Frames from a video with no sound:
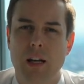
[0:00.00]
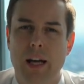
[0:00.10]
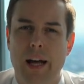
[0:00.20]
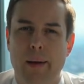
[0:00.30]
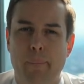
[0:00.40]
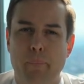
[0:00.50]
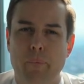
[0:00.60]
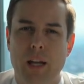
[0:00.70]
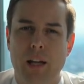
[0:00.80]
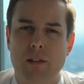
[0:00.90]

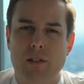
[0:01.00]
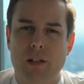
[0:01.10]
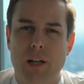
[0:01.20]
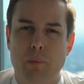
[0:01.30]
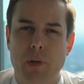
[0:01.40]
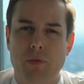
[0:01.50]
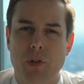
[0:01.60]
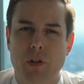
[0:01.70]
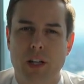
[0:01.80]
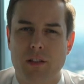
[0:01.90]
Um, and um, if
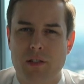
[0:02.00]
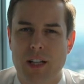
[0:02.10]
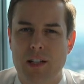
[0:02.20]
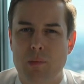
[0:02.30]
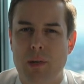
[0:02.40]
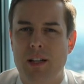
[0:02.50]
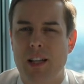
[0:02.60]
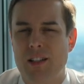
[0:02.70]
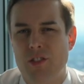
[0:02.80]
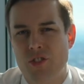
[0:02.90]
you look at the sentiment,
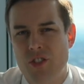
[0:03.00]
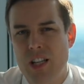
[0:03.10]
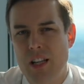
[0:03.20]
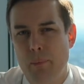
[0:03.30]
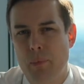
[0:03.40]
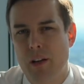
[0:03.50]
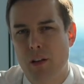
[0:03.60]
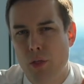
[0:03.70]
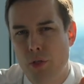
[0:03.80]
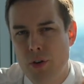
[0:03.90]
then you see
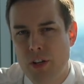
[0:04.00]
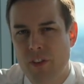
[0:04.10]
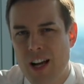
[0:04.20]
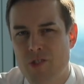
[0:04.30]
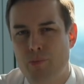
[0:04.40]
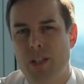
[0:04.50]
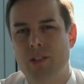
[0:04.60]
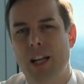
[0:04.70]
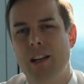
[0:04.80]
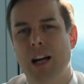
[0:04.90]
that
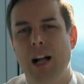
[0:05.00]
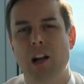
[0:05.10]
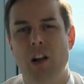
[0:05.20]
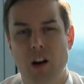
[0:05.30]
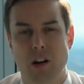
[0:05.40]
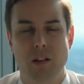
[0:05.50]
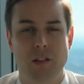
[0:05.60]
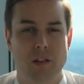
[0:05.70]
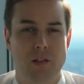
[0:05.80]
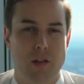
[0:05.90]
35% are
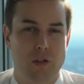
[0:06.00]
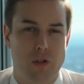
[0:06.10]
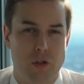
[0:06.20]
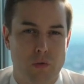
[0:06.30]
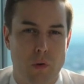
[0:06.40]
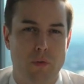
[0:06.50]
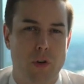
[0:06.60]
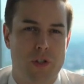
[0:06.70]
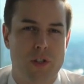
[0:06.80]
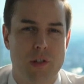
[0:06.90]
long the euro
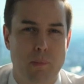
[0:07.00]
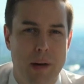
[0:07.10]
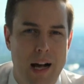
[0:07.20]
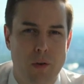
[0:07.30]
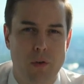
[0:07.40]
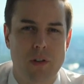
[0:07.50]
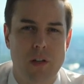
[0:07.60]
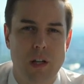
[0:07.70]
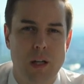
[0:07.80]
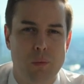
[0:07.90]
versus the
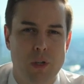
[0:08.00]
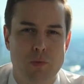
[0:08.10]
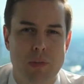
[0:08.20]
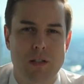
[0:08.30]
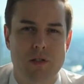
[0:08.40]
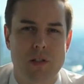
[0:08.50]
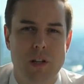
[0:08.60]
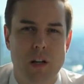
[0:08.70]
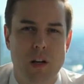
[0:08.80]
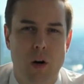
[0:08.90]
pound, which means
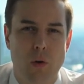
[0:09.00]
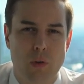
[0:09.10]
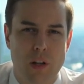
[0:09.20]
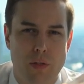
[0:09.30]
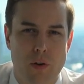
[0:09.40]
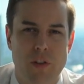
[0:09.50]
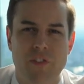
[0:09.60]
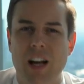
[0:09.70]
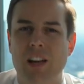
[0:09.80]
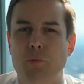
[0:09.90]
only
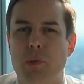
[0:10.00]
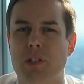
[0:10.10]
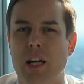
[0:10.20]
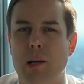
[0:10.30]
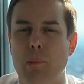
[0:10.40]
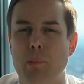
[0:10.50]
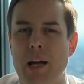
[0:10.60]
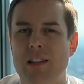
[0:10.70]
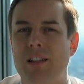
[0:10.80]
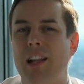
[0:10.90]
35%
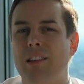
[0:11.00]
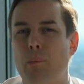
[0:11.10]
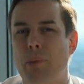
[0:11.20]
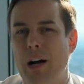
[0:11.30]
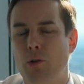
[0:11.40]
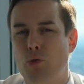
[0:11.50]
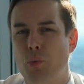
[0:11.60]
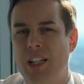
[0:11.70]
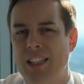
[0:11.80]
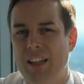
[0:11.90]
bet that the pound
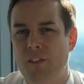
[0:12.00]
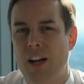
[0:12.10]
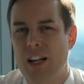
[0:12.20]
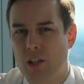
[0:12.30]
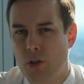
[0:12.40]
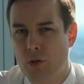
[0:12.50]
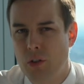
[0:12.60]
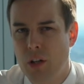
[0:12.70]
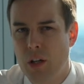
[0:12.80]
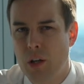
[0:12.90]
will
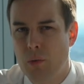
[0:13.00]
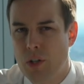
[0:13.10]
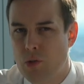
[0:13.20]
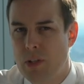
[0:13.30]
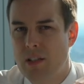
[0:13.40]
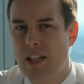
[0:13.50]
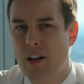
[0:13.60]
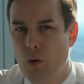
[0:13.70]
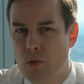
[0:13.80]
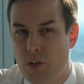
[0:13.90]
devalue, which means
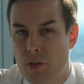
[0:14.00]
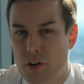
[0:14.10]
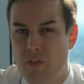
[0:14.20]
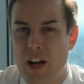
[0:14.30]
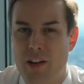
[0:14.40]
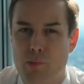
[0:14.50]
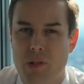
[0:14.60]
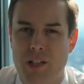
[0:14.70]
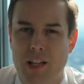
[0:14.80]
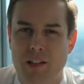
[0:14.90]
that only
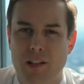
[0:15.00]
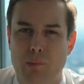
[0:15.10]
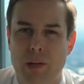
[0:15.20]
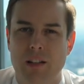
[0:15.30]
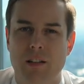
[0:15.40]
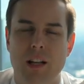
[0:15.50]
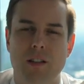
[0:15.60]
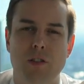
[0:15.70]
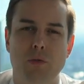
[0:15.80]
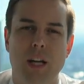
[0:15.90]
35% bet
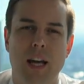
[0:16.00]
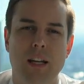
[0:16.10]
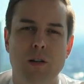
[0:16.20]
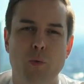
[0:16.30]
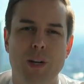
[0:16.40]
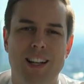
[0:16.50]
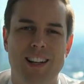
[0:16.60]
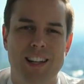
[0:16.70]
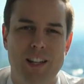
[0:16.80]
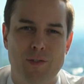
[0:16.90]
that UK will
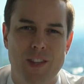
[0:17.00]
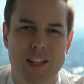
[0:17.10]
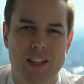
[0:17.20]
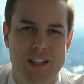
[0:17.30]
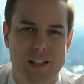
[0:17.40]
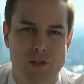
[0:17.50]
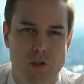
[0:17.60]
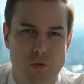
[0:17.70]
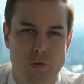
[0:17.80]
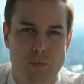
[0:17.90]
leave the
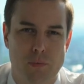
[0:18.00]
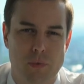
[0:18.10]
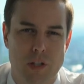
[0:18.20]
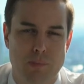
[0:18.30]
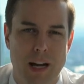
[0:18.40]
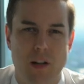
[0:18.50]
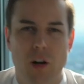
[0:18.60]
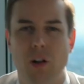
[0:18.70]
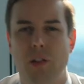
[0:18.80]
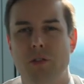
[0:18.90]
EU. Despite
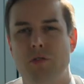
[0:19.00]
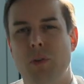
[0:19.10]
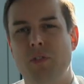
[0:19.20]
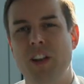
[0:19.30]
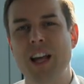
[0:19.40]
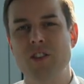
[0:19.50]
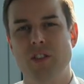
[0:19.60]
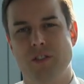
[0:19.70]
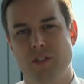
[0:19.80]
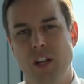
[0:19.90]
all those
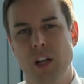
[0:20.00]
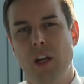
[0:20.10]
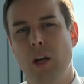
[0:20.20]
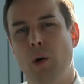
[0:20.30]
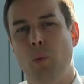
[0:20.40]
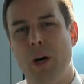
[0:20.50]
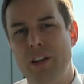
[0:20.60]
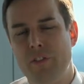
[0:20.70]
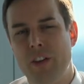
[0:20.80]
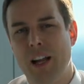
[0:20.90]
reflections,
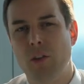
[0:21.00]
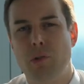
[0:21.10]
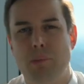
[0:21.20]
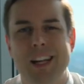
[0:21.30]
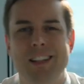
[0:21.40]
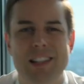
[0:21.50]
one fact remains